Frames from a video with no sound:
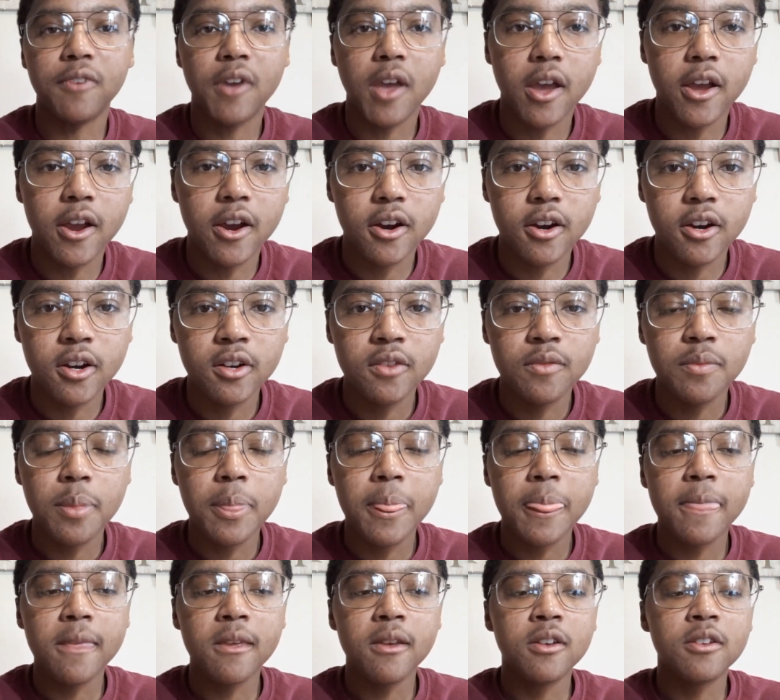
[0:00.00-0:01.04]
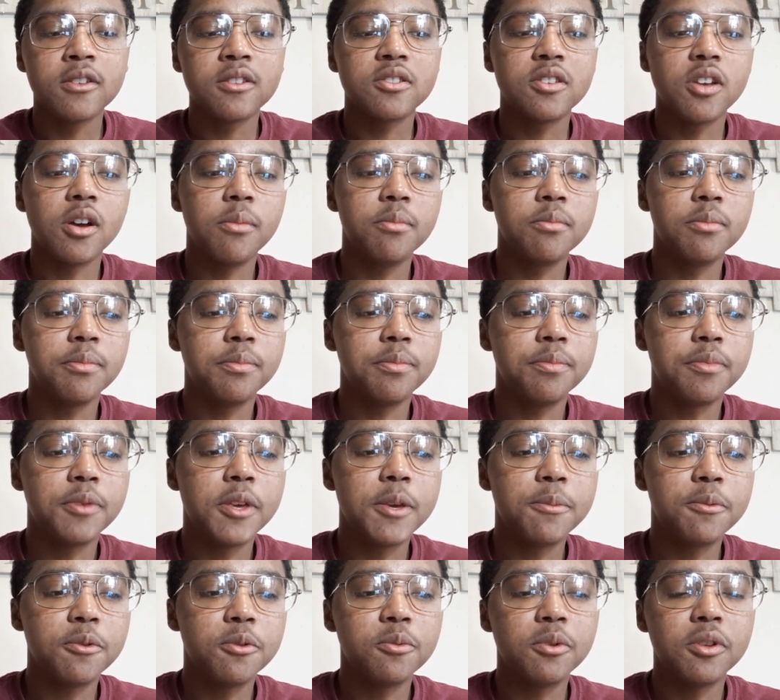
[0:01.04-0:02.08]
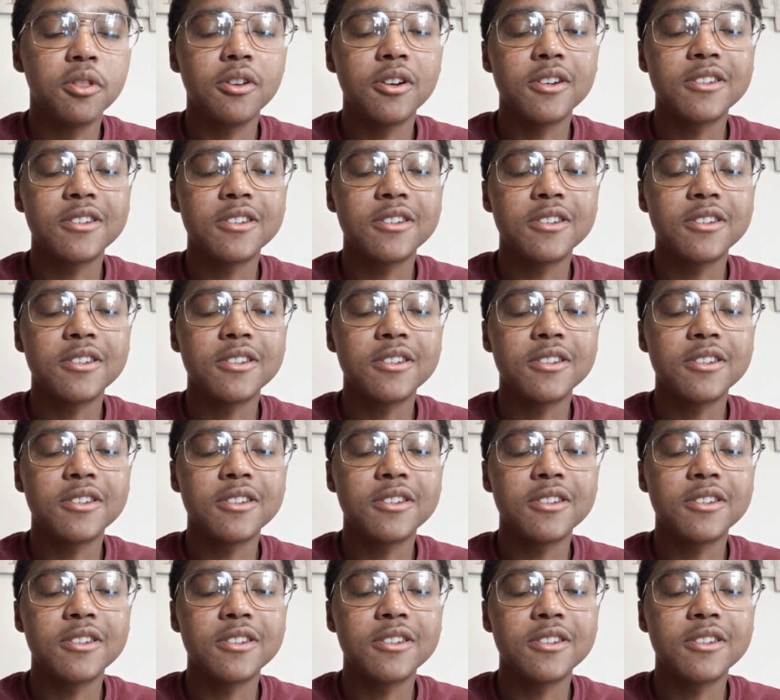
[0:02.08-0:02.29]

hair. Some people, when they're